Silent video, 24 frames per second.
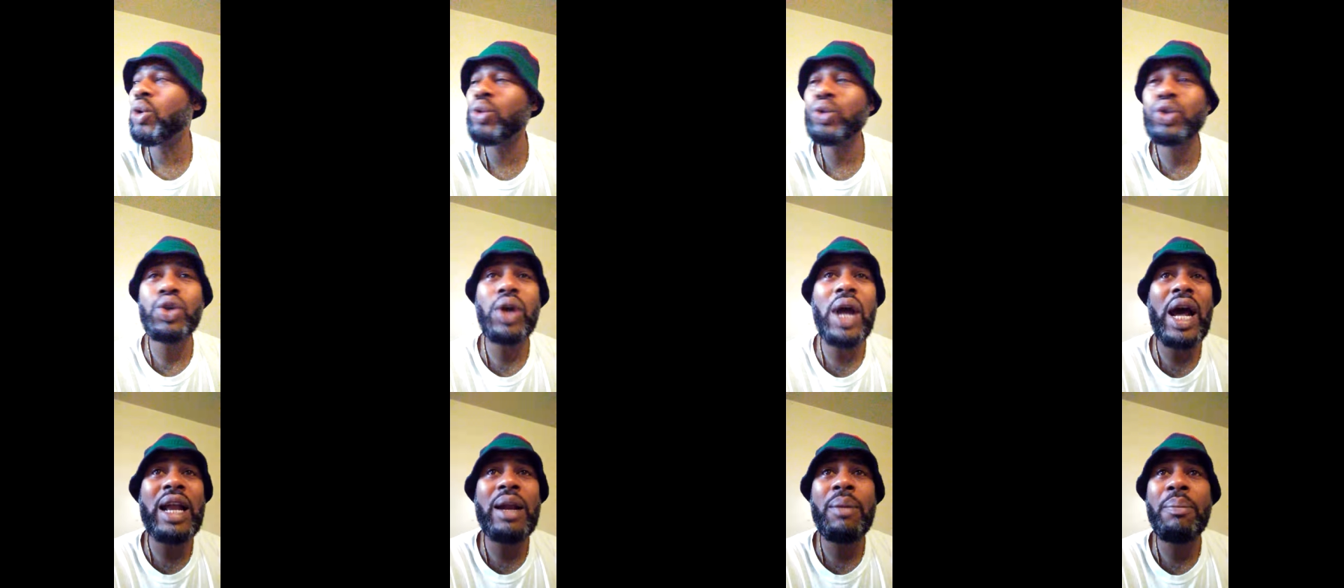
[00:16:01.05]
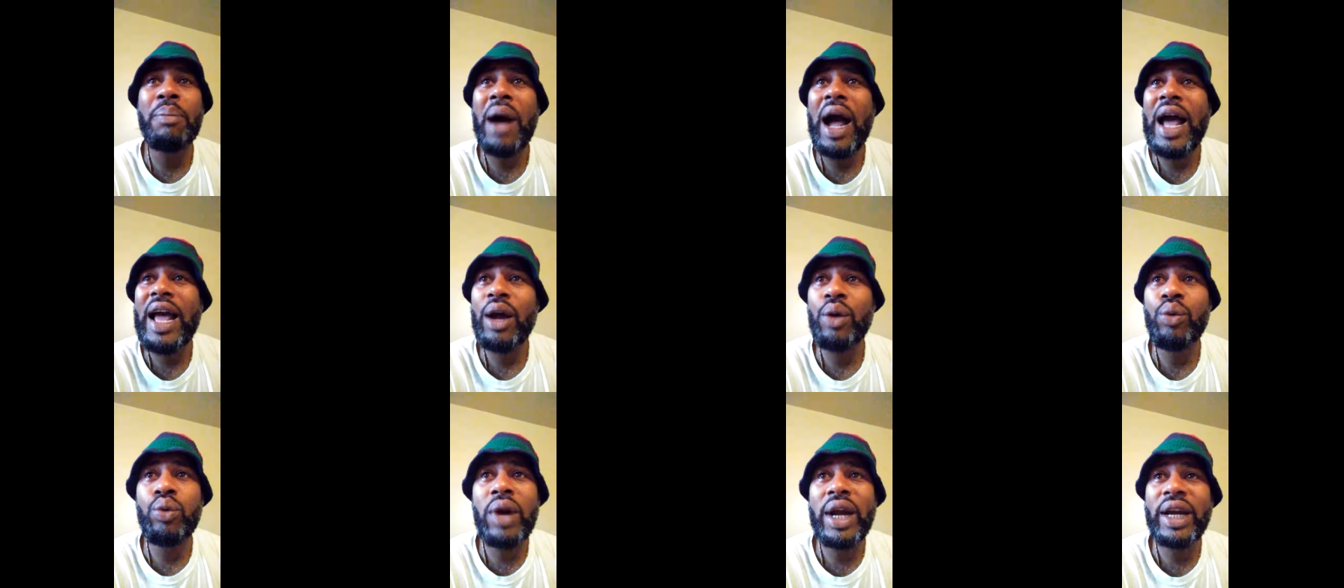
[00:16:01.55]
Don't try to
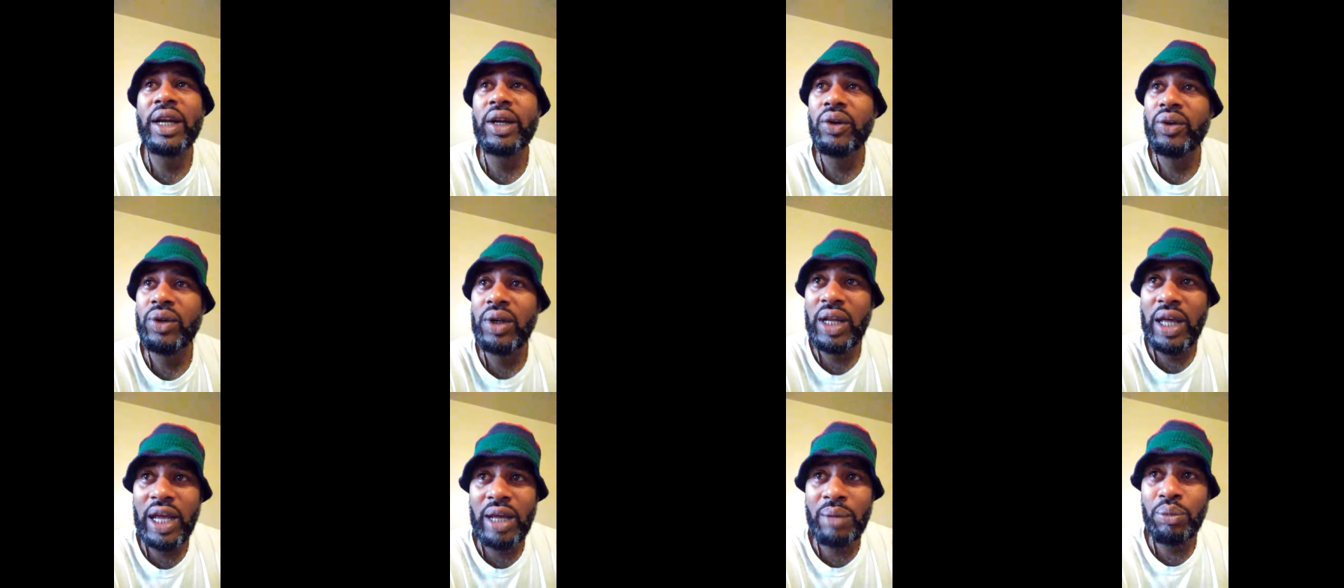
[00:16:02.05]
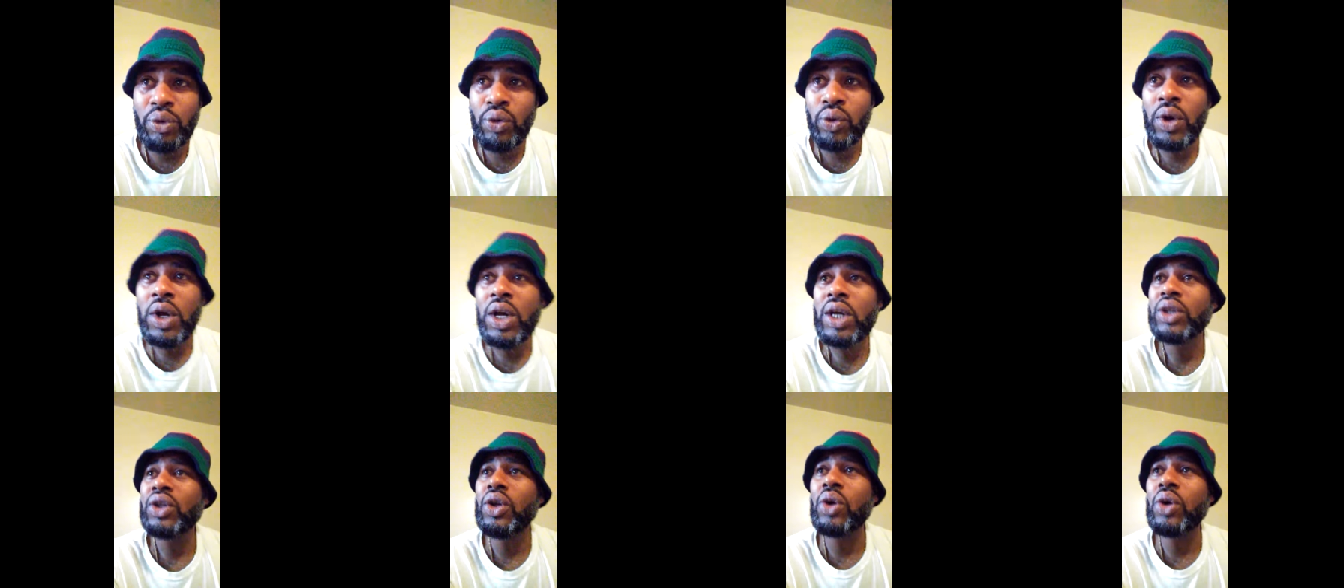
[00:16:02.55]
buy a record label.